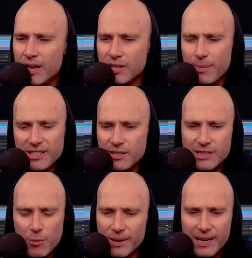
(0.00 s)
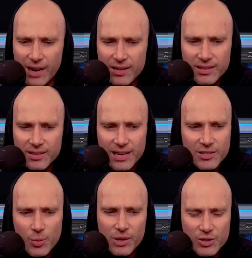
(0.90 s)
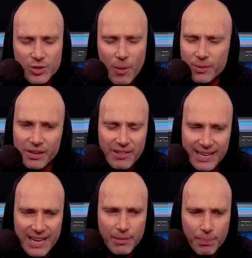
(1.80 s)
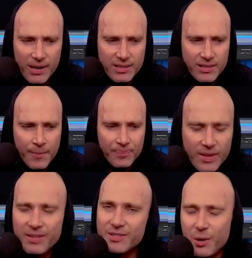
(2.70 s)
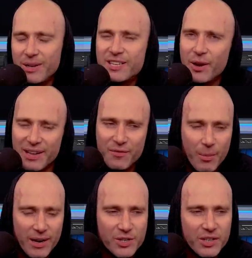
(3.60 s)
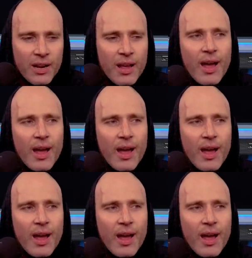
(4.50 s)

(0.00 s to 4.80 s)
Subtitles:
So I must have still been in London and doing a job because I rarely get the bus. So you don't need to know that information.